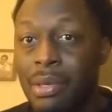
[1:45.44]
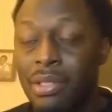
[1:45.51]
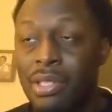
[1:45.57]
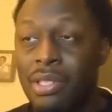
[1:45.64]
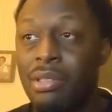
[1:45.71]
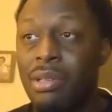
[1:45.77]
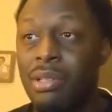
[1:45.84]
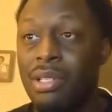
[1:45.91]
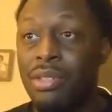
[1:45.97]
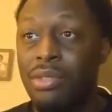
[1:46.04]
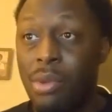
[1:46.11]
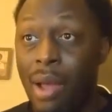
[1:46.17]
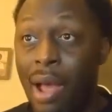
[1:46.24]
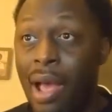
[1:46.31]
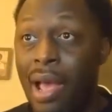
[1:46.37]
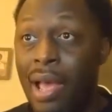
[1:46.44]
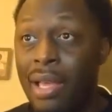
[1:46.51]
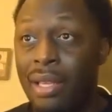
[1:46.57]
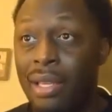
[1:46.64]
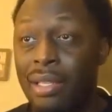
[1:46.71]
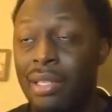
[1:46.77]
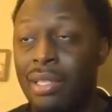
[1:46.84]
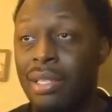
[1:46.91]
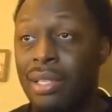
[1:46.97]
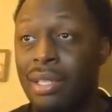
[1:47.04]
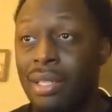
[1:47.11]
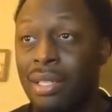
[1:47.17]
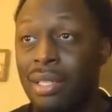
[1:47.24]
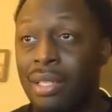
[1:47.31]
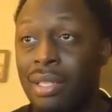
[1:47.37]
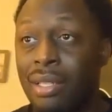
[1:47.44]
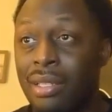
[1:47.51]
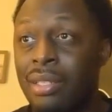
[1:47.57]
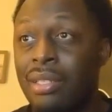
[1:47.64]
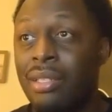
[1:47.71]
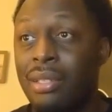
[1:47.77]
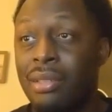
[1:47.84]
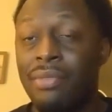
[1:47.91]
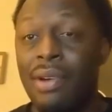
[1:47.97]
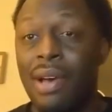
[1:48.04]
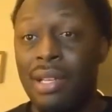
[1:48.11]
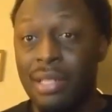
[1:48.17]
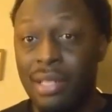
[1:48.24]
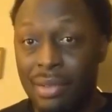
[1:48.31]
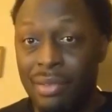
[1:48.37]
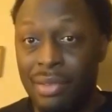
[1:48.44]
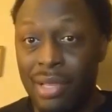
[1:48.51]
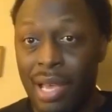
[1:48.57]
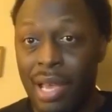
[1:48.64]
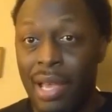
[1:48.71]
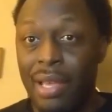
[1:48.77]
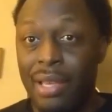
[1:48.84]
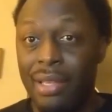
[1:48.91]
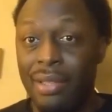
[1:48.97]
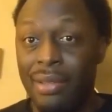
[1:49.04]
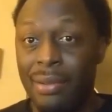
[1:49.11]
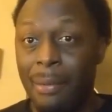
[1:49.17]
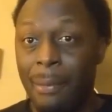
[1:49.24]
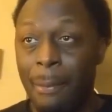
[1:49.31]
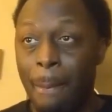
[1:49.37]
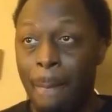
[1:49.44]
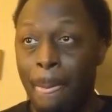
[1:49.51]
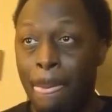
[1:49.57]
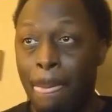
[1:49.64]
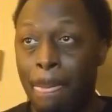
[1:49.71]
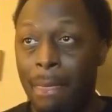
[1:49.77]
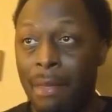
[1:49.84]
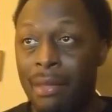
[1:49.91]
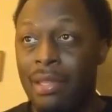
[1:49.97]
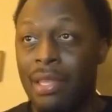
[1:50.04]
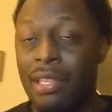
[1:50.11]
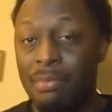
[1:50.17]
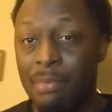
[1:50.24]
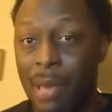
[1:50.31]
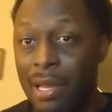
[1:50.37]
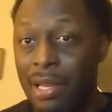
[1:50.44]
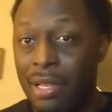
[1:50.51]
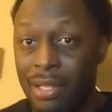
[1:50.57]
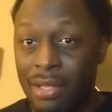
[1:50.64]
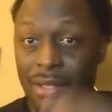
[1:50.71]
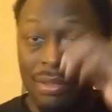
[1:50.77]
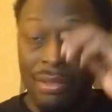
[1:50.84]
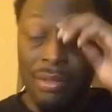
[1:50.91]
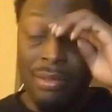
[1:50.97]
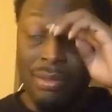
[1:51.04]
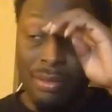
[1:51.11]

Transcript: Or she's going to try to find another guy that's better than you.